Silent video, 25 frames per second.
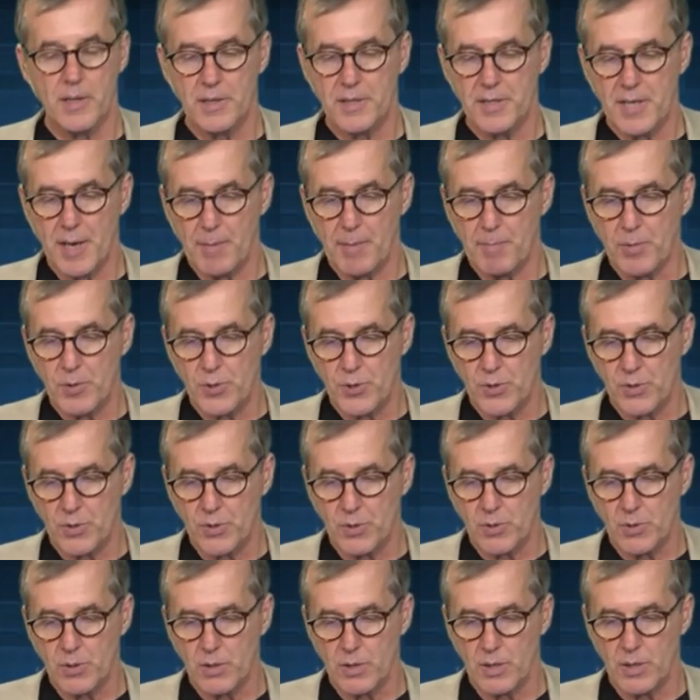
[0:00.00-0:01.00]

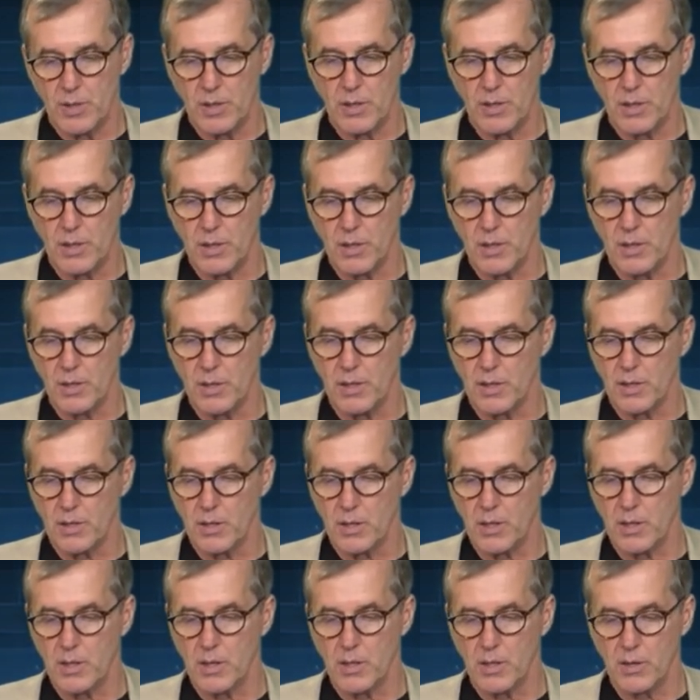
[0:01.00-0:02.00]
temperature
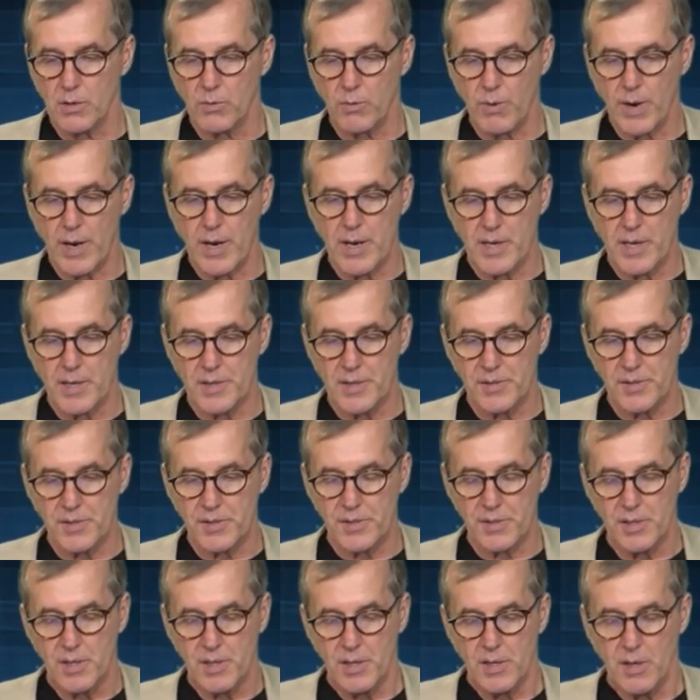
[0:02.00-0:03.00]

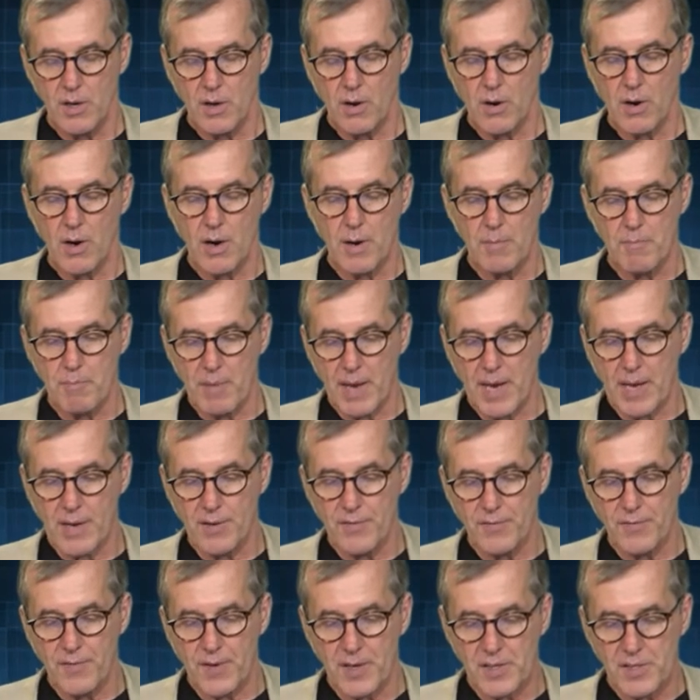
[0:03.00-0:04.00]
gradients are
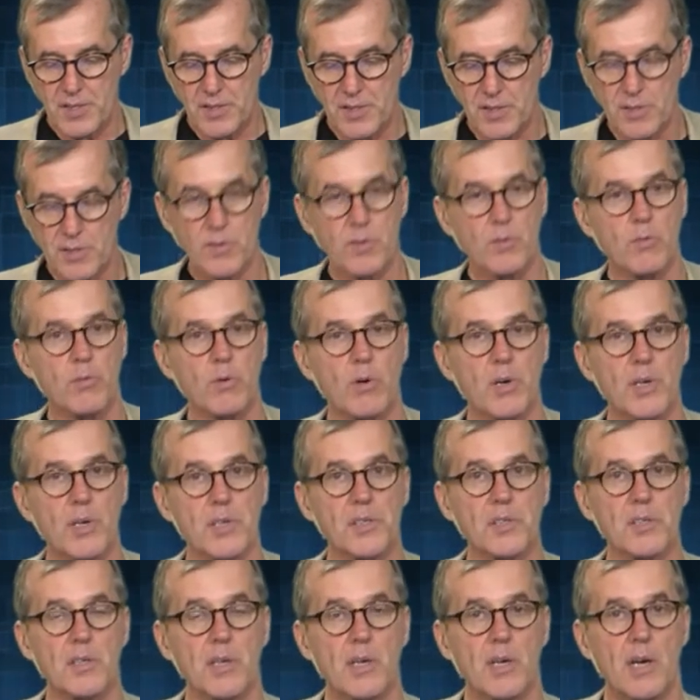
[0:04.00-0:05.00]
manifested
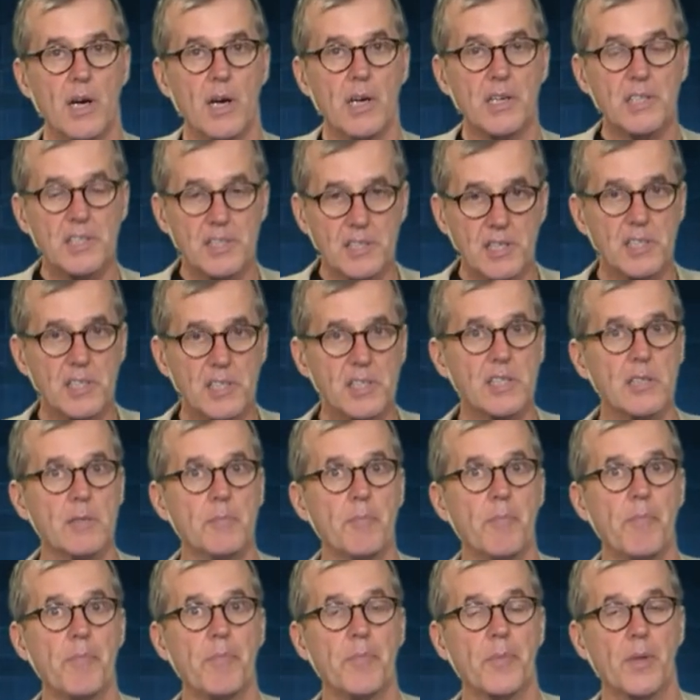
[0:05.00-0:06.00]
across a
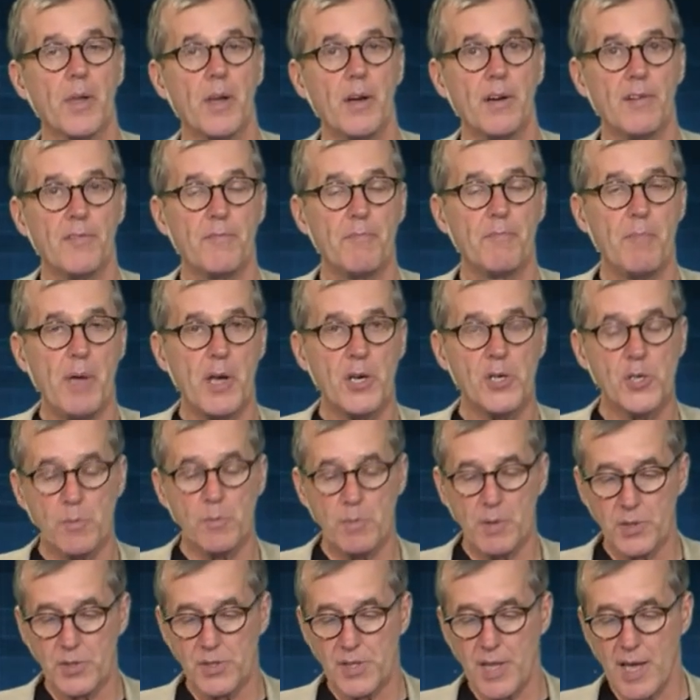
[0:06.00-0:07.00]
system of
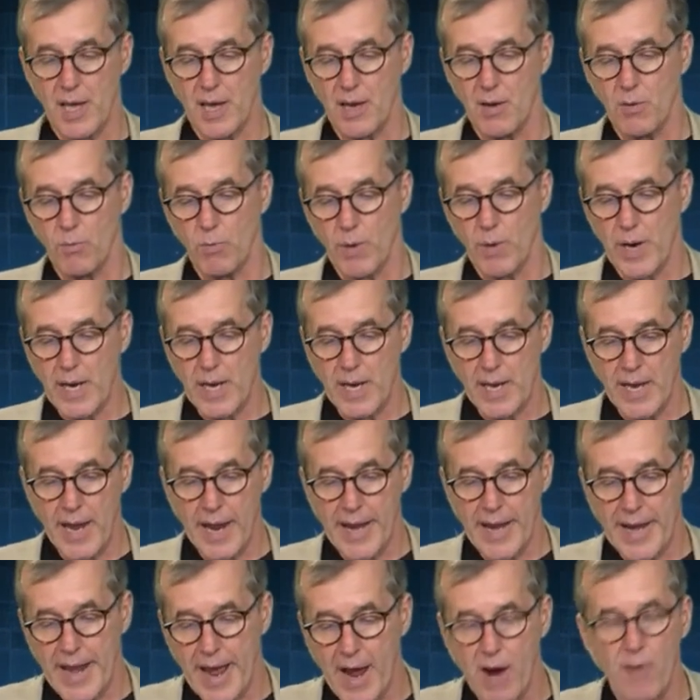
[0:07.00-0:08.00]
measurements that
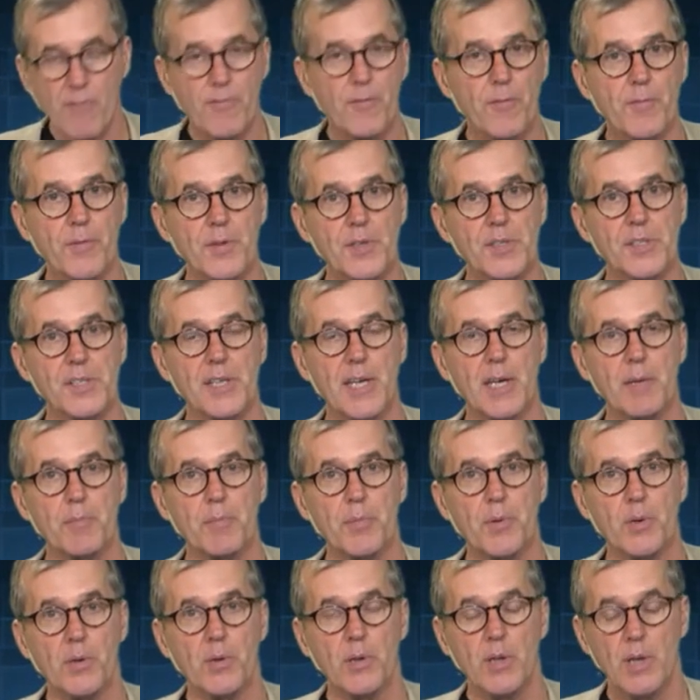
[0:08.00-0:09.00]
radiate out from the
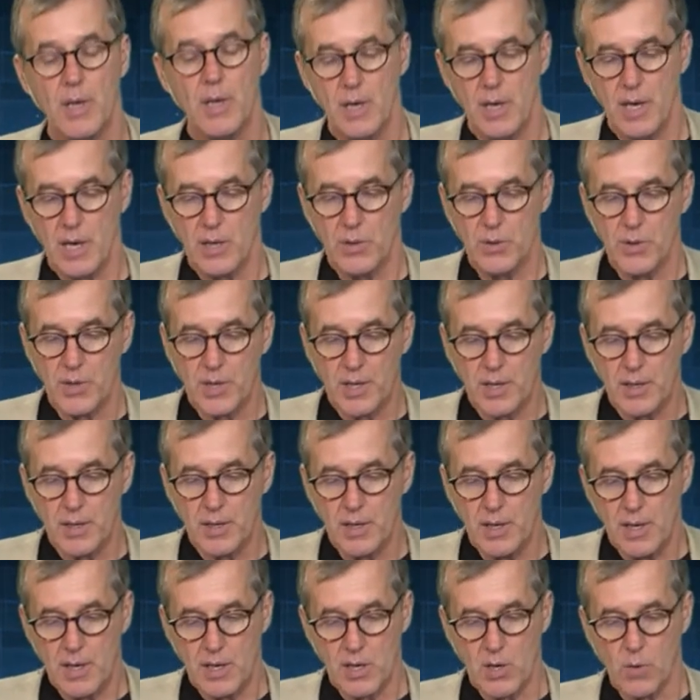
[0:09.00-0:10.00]
sample, and look at,
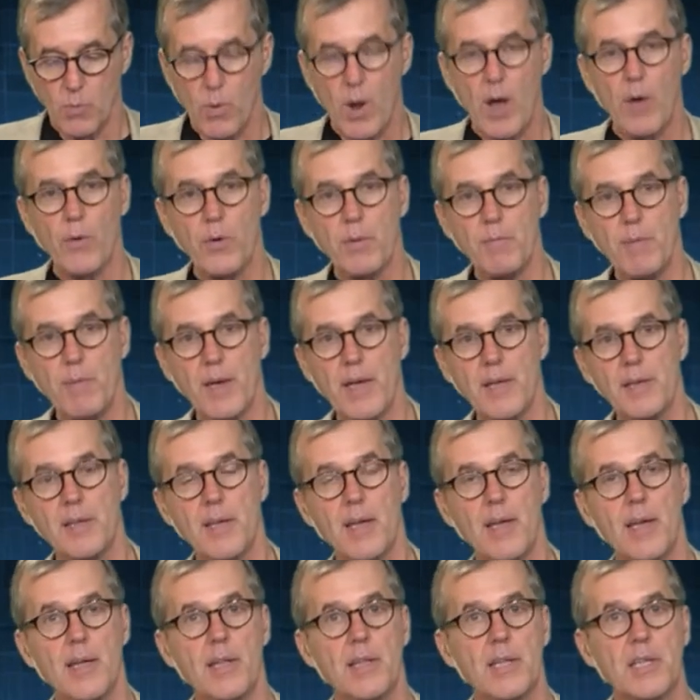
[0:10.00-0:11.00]
while we
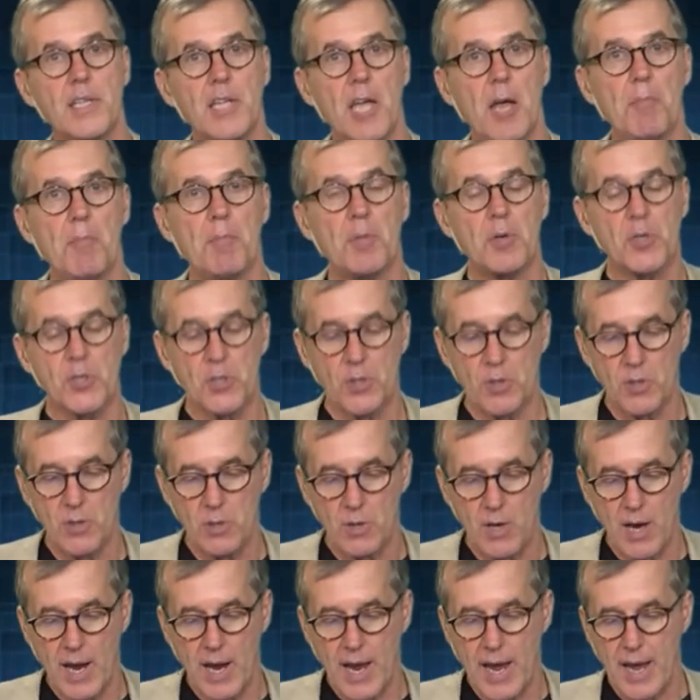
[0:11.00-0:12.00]
maintain the
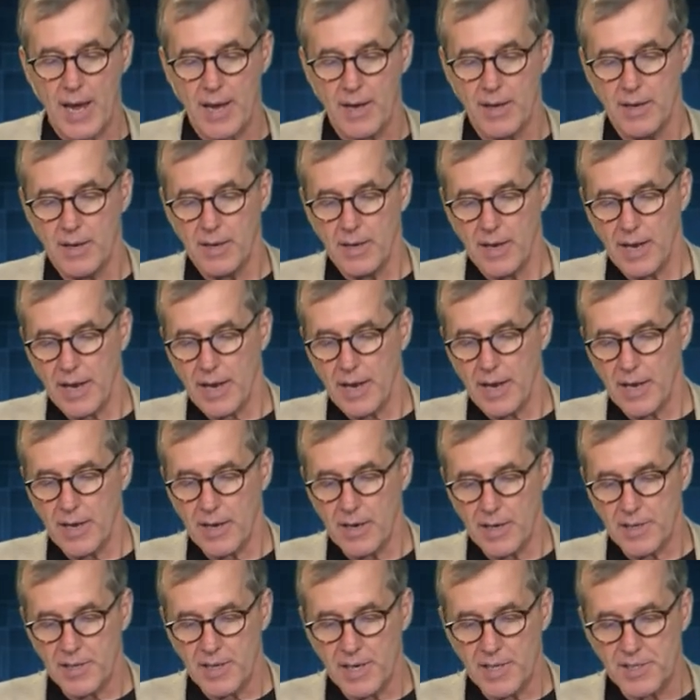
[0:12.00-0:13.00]
temperature
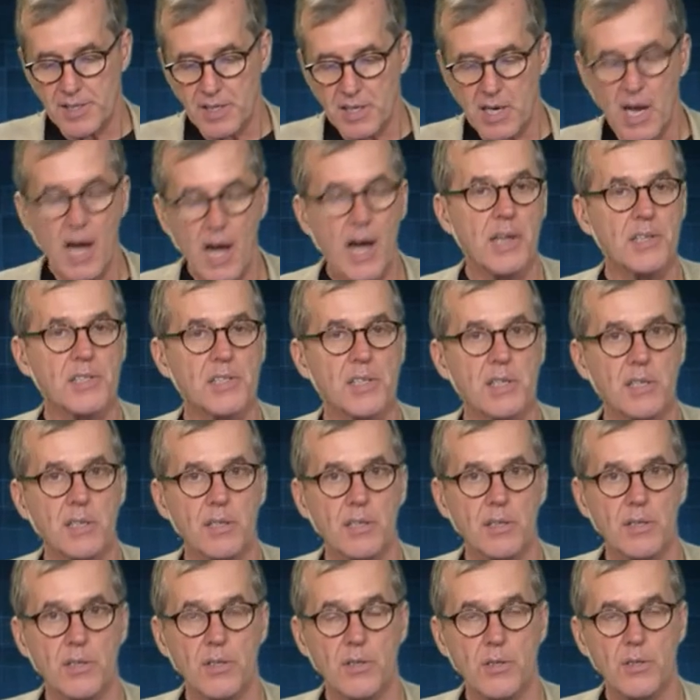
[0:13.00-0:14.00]
as a constant
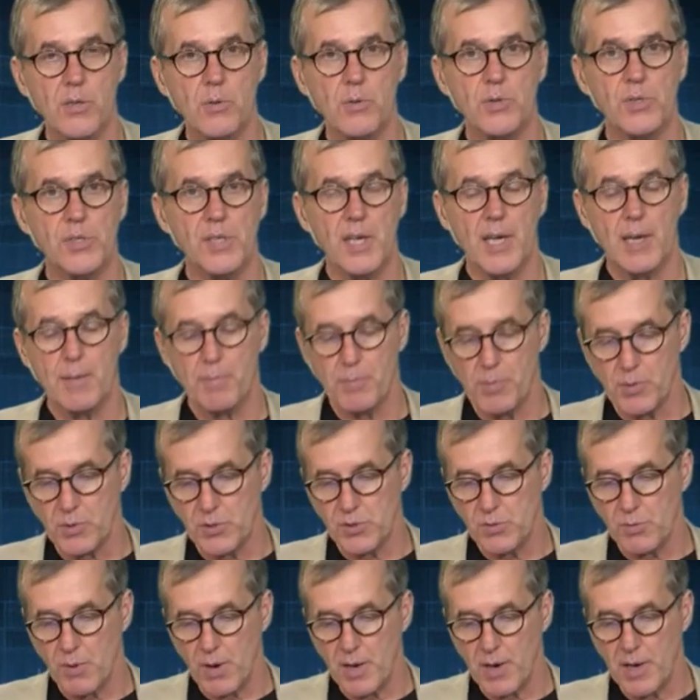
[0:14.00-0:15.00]
in the two
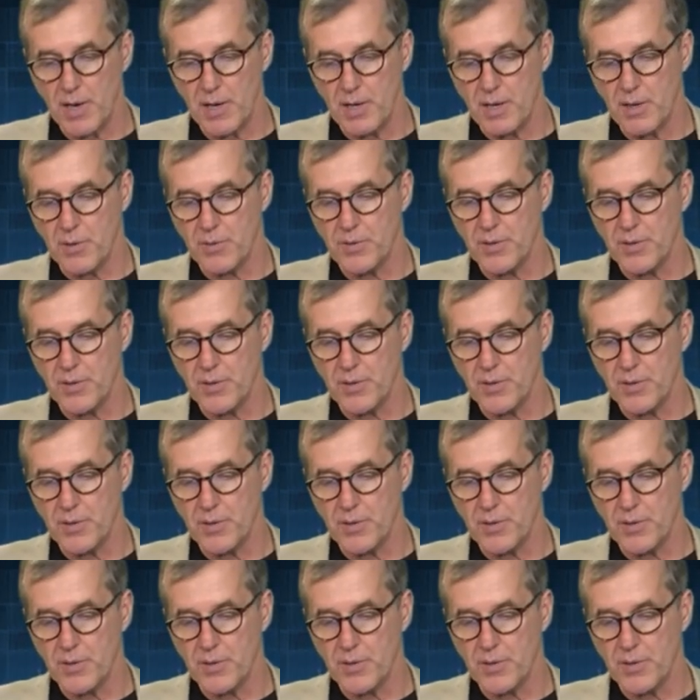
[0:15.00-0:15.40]
samples, right?